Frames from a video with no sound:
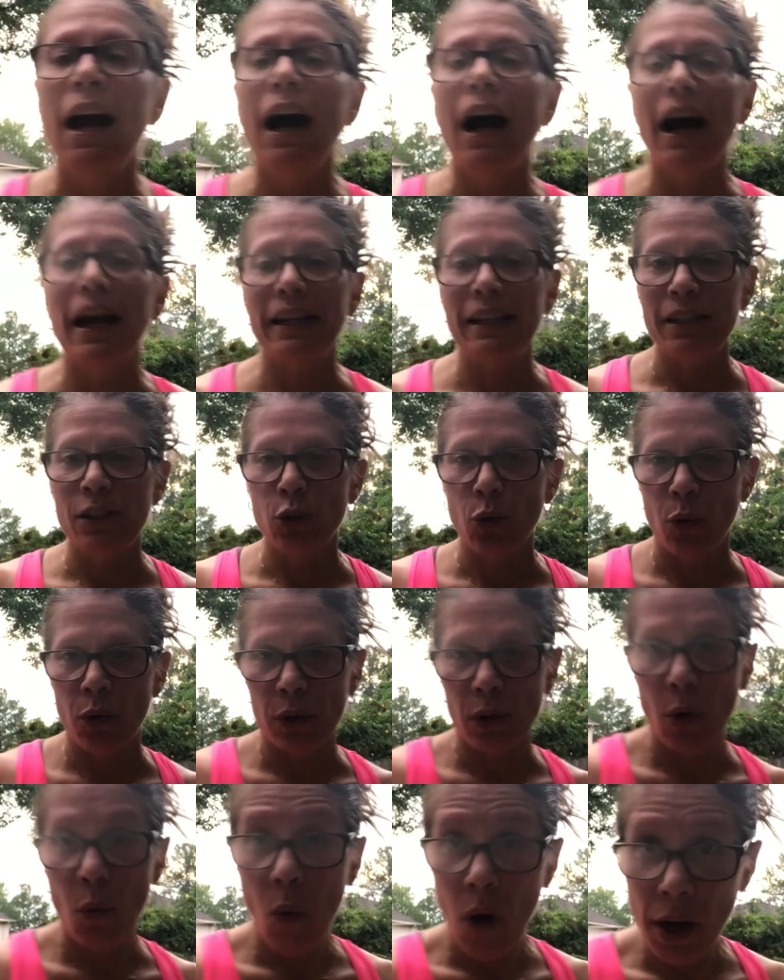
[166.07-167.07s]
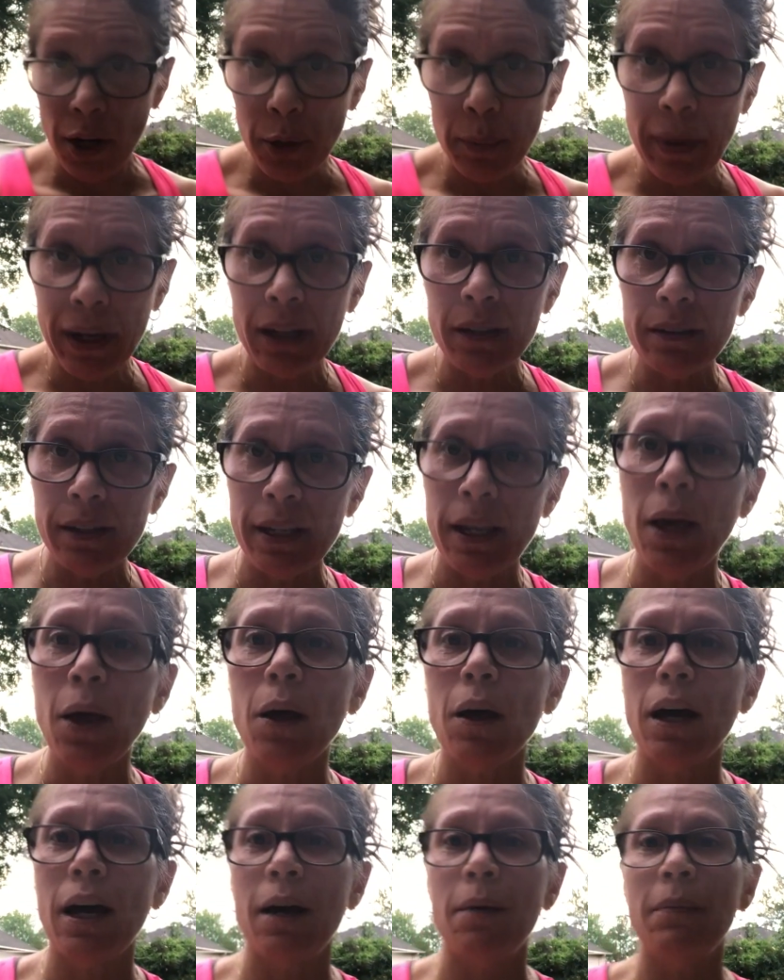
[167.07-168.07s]
I need to order a water belt.
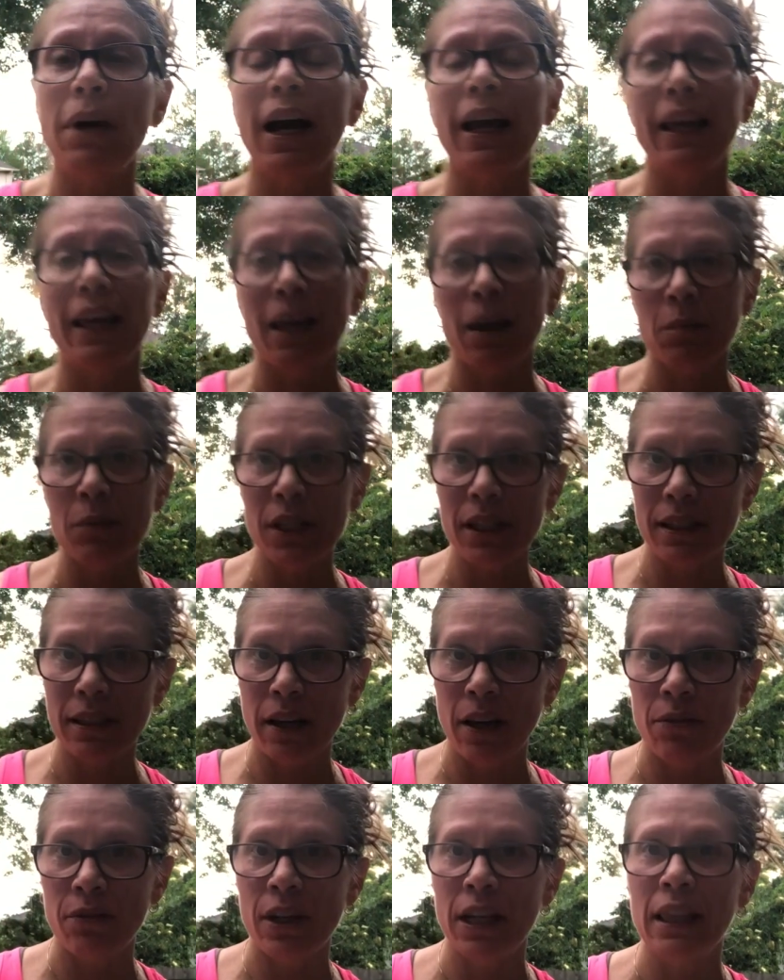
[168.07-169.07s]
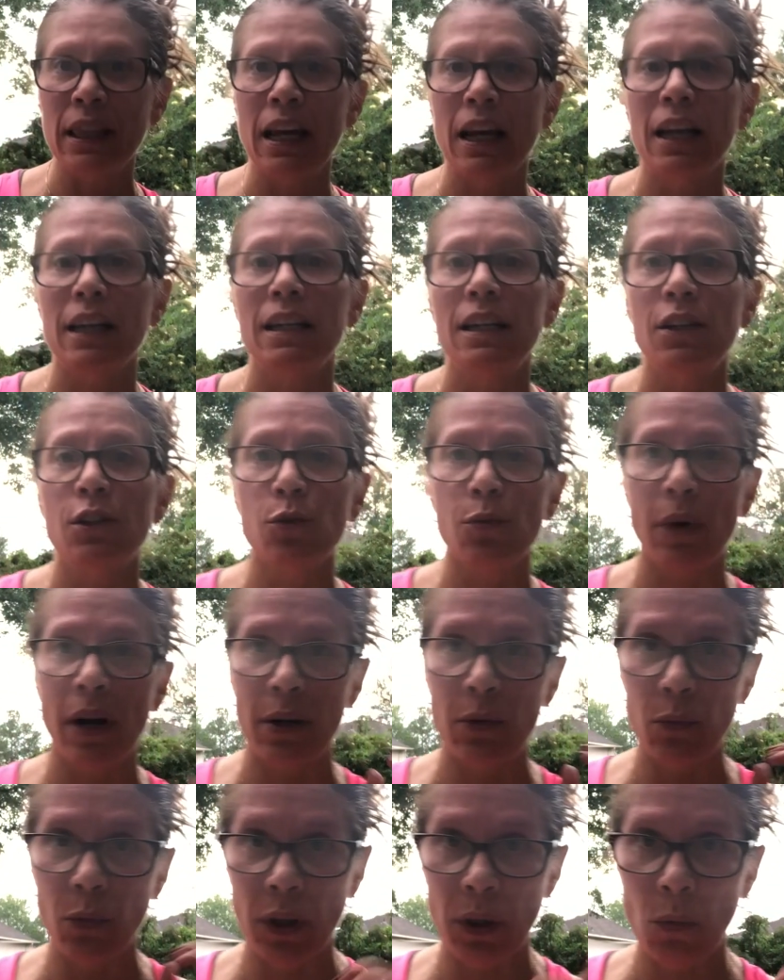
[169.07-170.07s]
Um, I am discovering that I need to
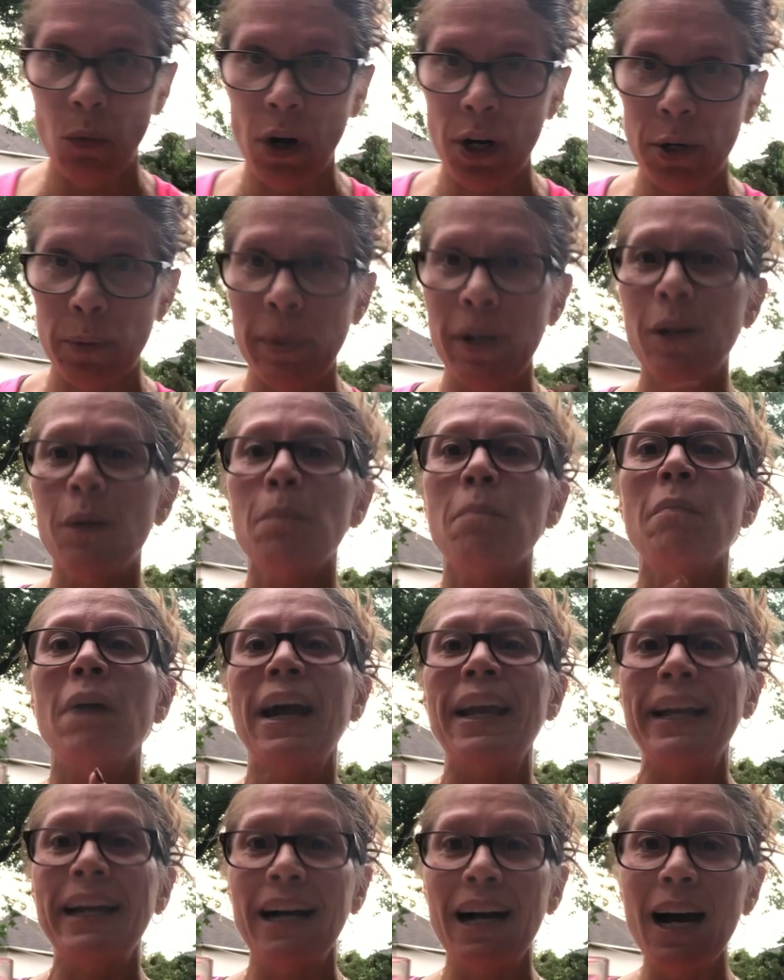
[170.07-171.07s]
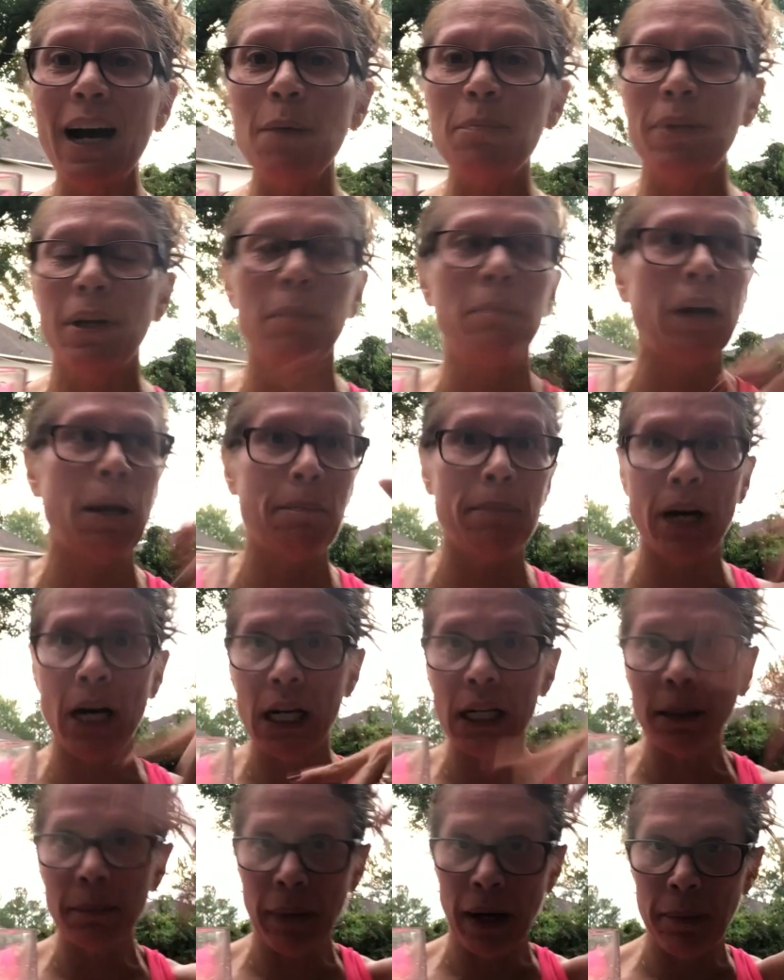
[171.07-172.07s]
run with a water belt. My cup, my
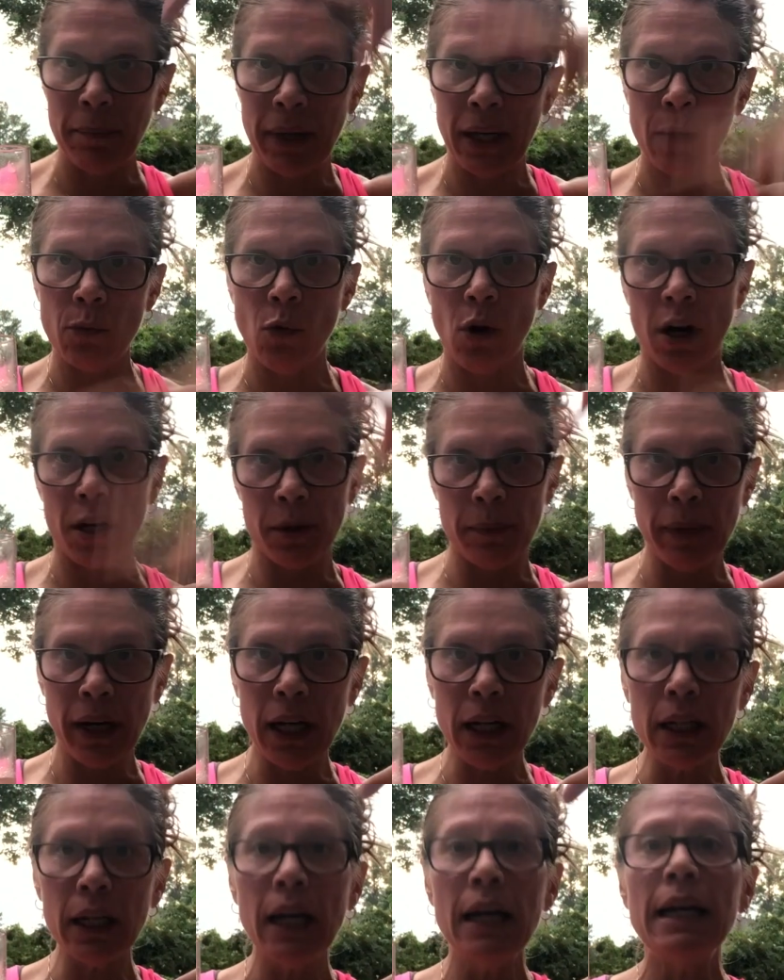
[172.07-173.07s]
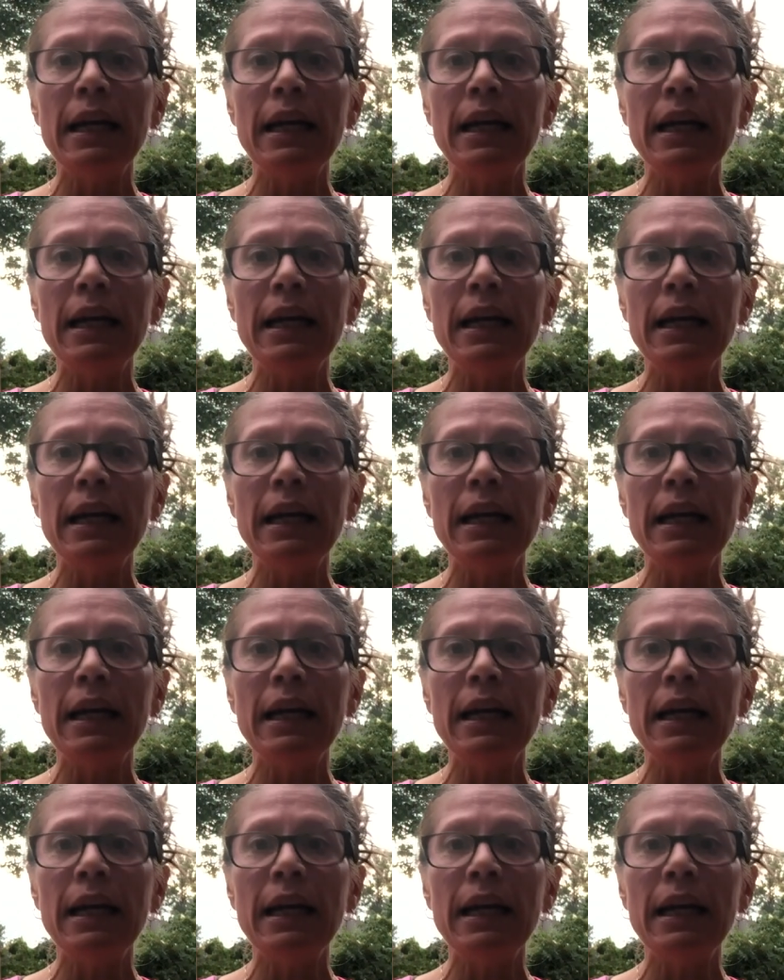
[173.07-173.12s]
mug, my big water mug